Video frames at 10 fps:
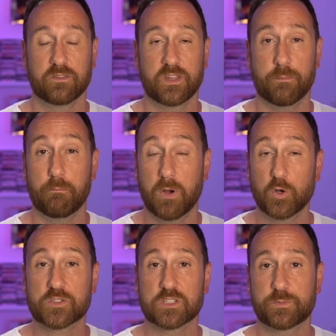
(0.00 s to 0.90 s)
than
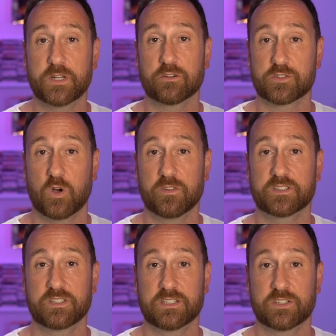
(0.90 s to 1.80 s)
most speakers on
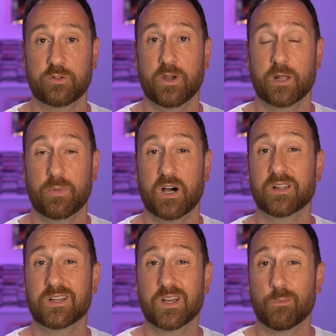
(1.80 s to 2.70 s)
this list do at
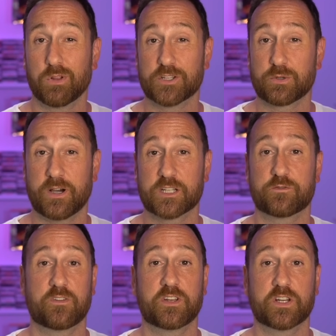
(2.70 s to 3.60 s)
about plus or minus
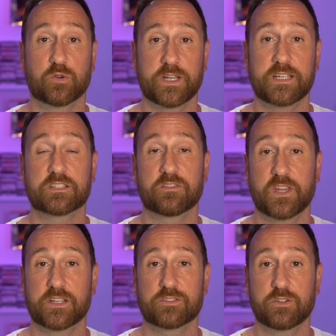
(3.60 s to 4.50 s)
50 degrees,
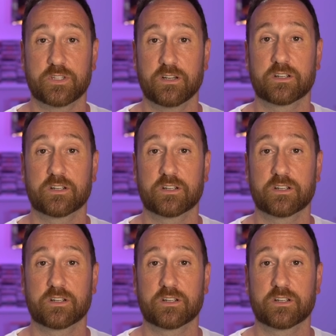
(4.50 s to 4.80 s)
thanks to their